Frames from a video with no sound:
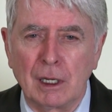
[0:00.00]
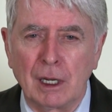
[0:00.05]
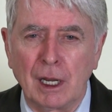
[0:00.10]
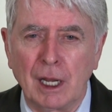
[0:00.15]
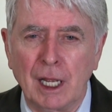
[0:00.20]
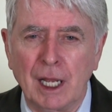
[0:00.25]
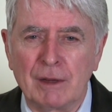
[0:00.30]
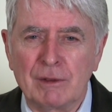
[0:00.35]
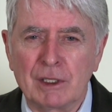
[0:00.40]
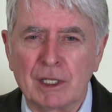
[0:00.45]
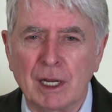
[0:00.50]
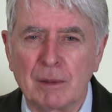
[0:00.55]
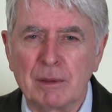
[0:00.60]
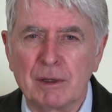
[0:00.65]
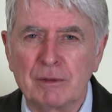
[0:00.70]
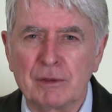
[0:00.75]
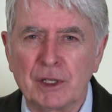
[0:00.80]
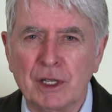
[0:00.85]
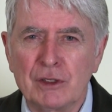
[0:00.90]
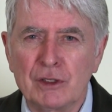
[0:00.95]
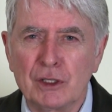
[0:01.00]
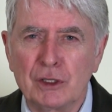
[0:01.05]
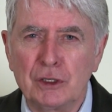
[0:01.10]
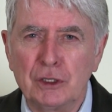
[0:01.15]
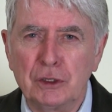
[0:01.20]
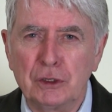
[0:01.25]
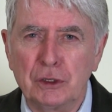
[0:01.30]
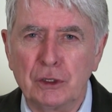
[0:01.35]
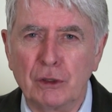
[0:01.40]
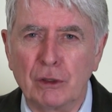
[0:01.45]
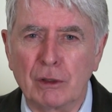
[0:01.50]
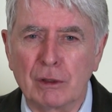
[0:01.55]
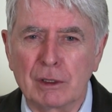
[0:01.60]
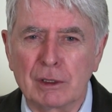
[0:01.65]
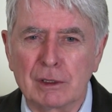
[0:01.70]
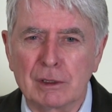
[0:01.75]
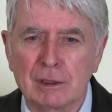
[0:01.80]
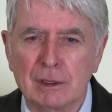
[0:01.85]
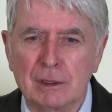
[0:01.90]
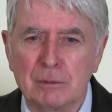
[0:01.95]
I have a couple of friends in New
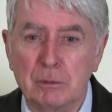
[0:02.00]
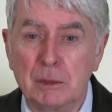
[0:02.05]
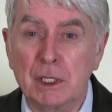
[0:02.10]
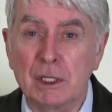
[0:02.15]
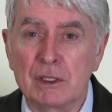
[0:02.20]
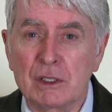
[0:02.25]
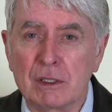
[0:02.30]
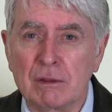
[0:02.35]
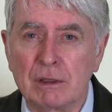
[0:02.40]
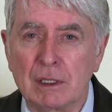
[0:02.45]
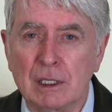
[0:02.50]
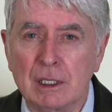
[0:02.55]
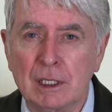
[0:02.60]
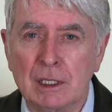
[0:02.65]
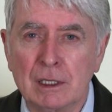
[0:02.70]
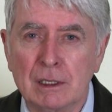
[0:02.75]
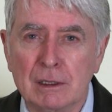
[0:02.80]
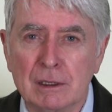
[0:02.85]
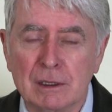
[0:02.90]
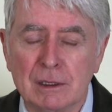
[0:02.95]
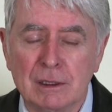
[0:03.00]
York, mercifully,